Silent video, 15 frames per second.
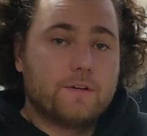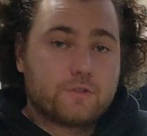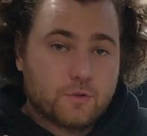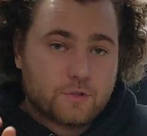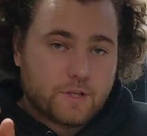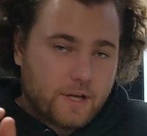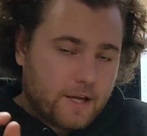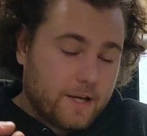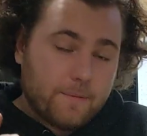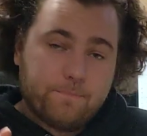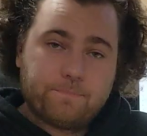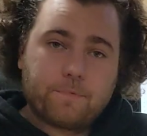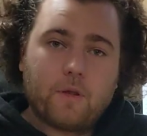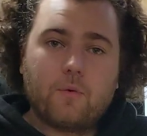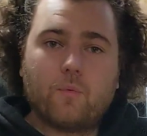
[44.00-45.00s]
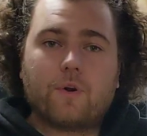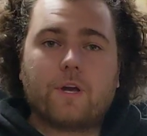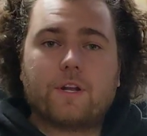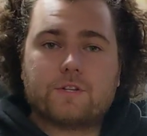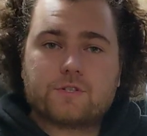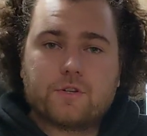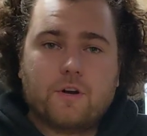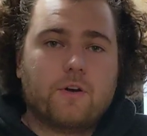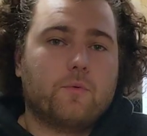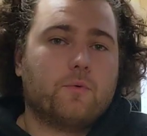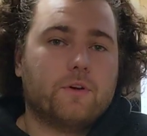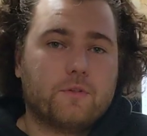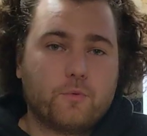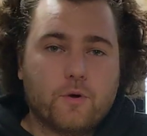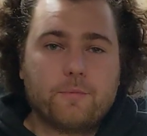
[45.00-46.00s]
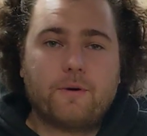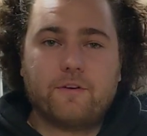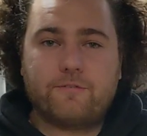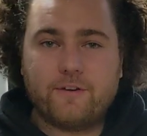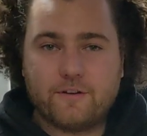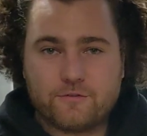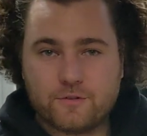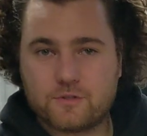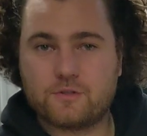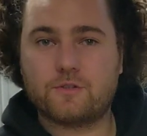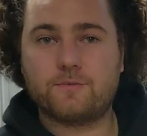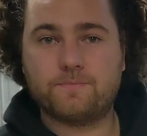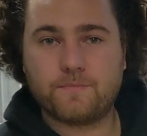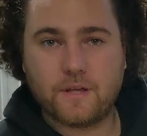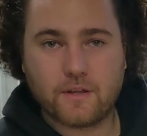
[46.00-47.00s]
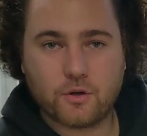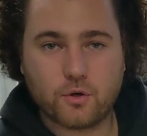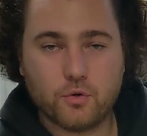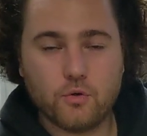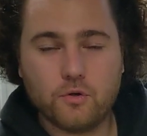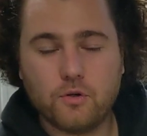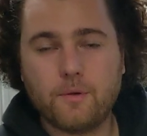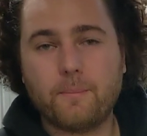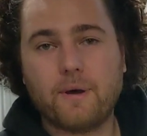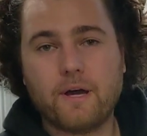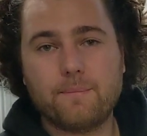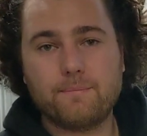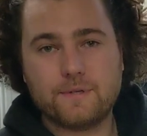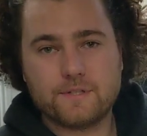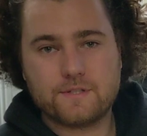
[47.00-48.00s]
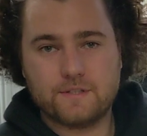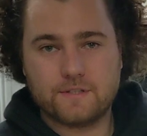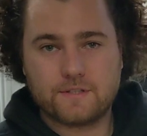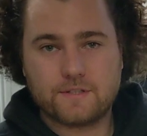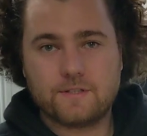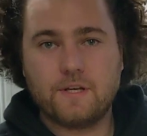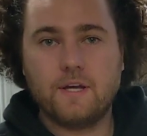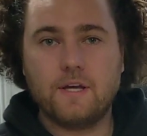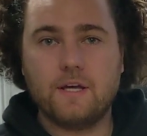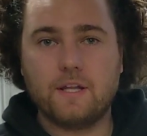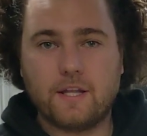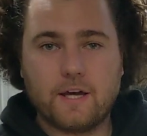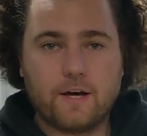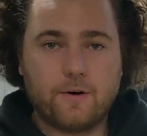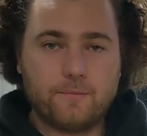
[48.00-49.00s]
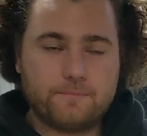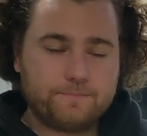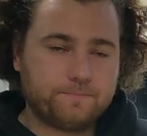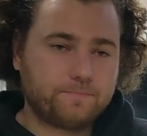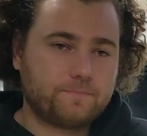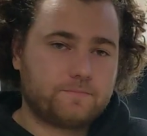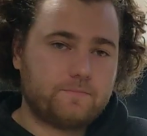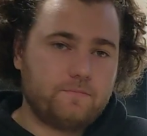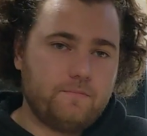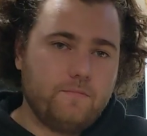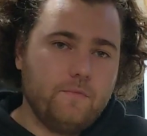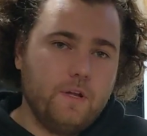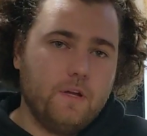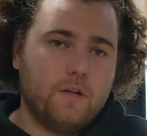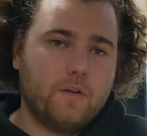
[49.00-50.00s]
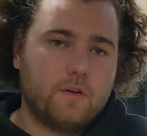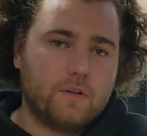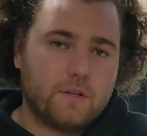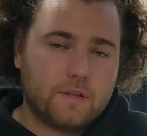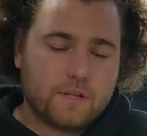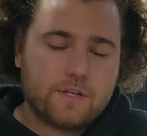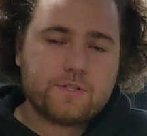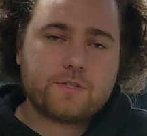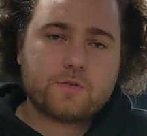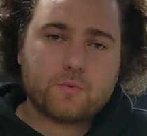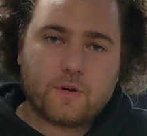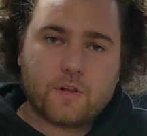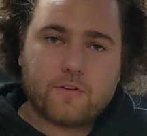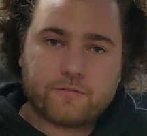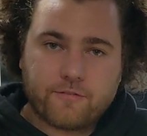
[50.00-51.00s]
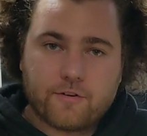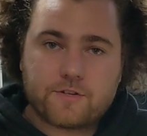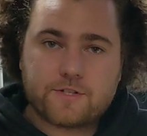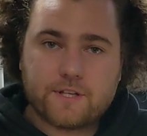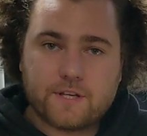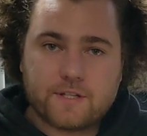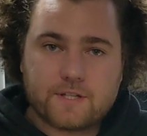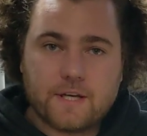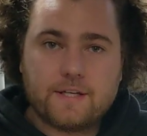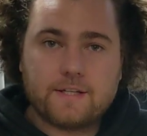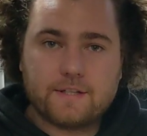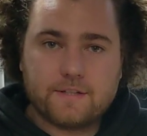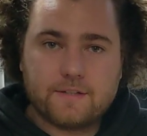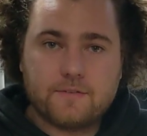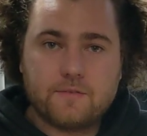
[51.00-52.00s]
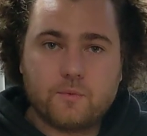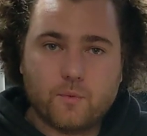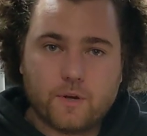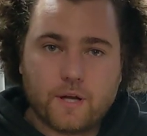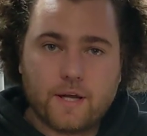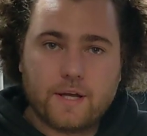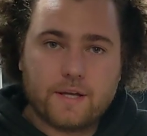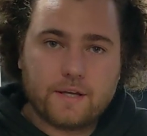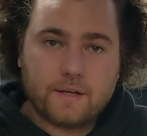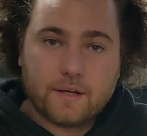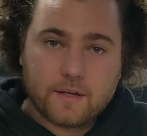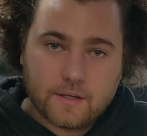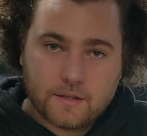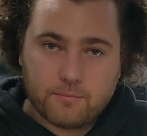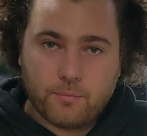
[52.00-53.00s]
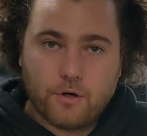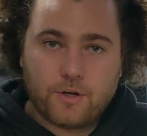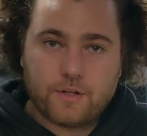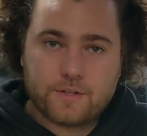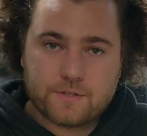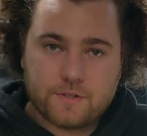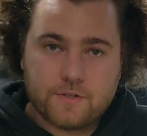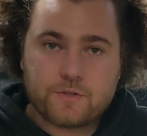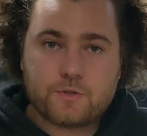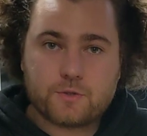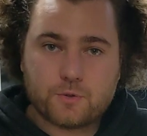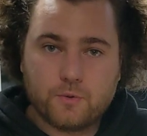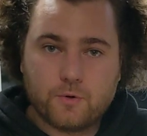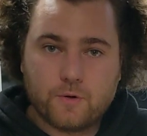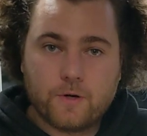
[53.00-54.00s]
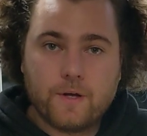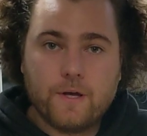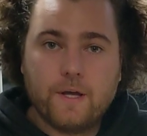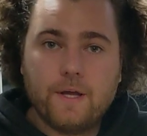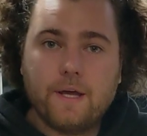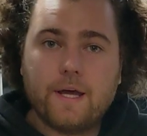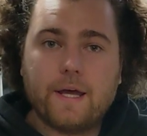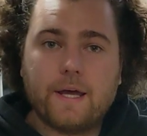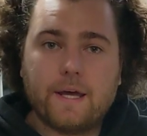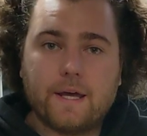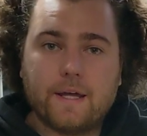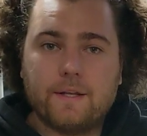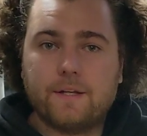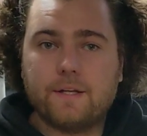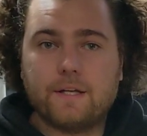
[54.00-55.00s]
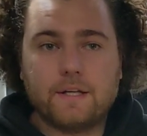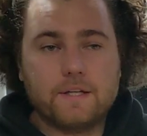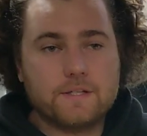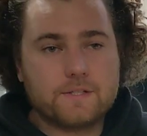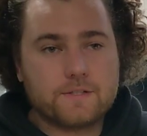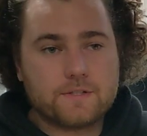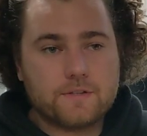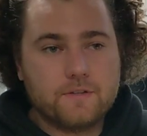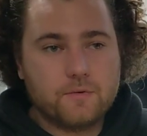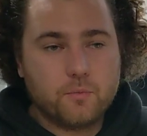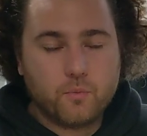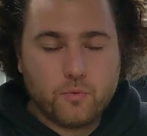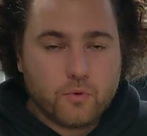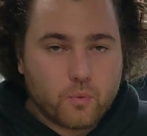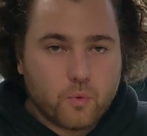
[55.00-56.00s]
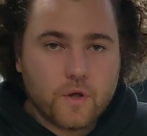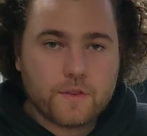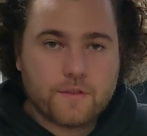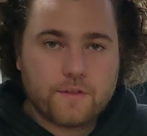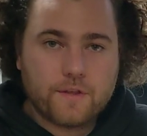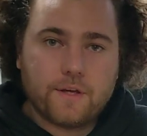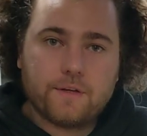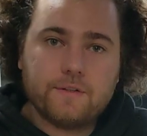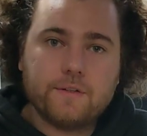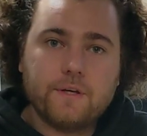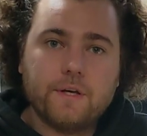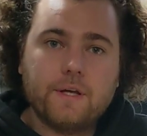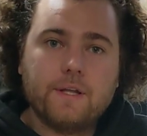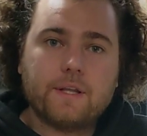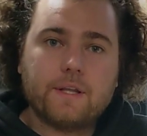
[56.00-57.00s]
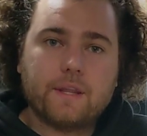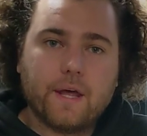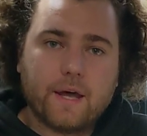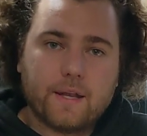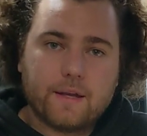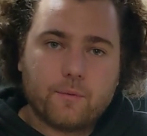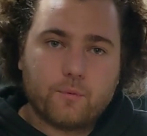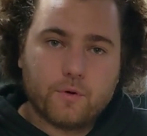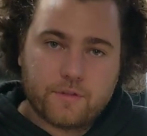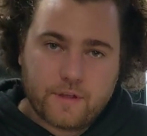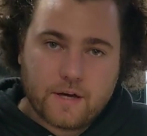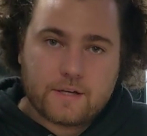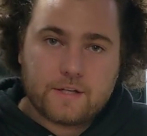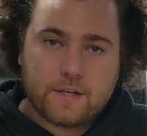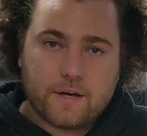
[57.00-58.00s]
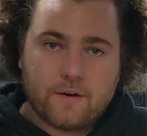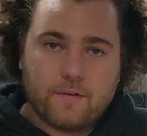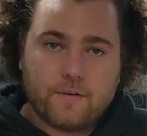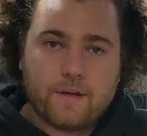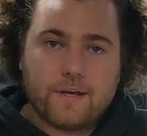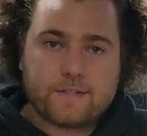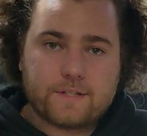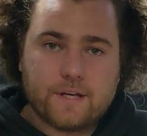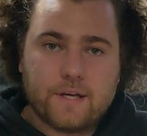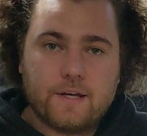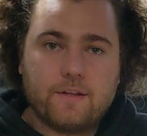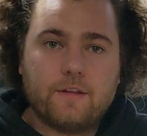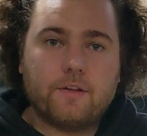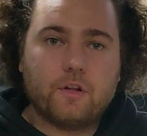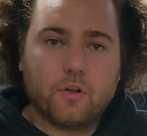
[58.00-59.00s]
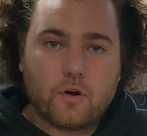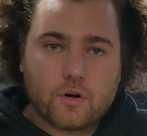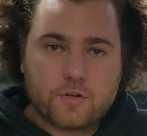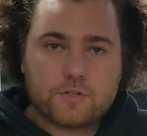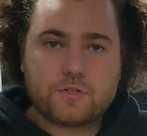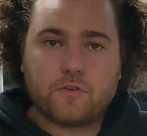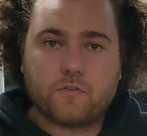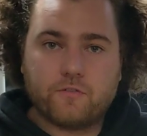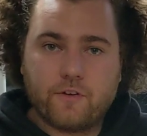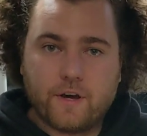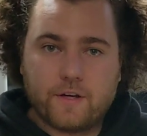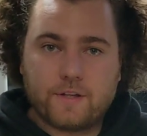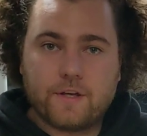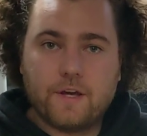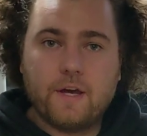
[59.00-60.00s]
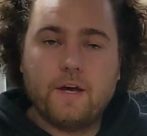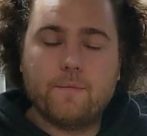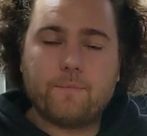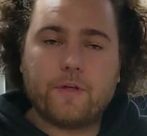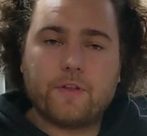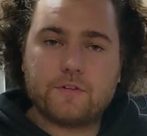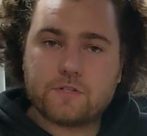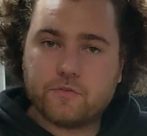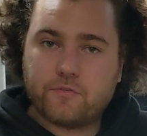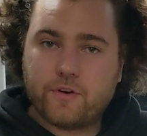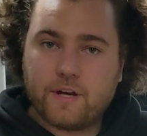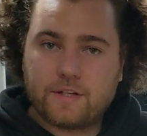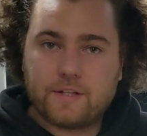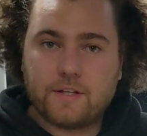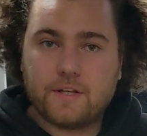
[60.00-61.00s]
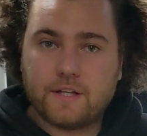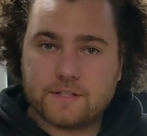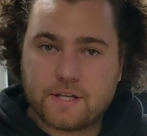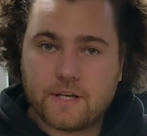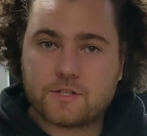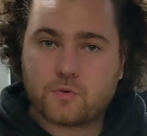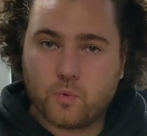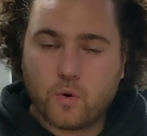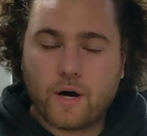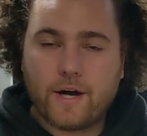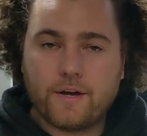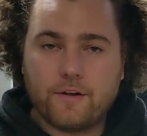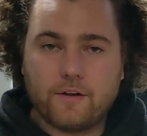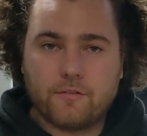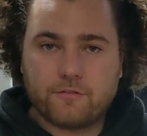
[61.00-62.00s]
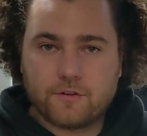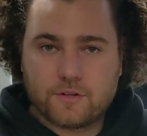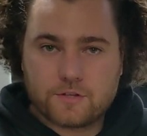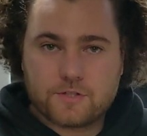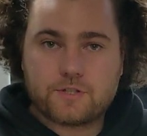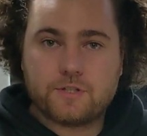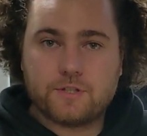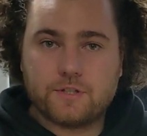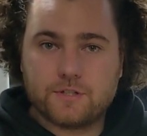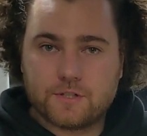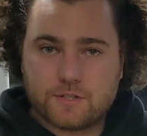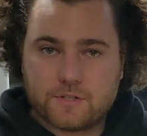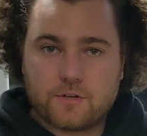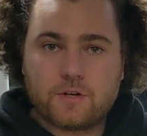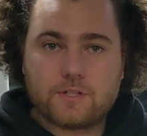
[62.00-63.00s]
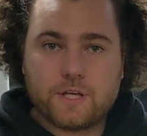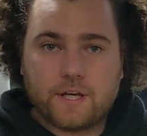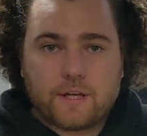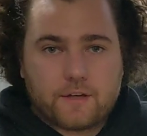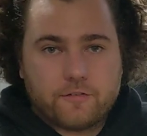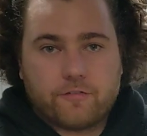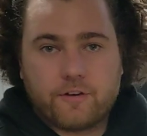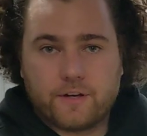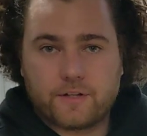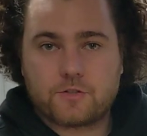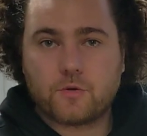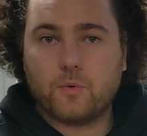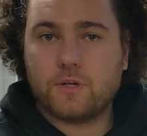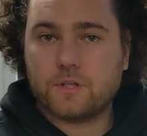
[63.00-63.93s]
So today, we're going to start with one of my favorites, Google My Business. Now, this is one of the first things I did when I bought into this store, and it is the one thing that without a doubt has had the largest effect. Now this effect, it takes a while for this to start taking effect. So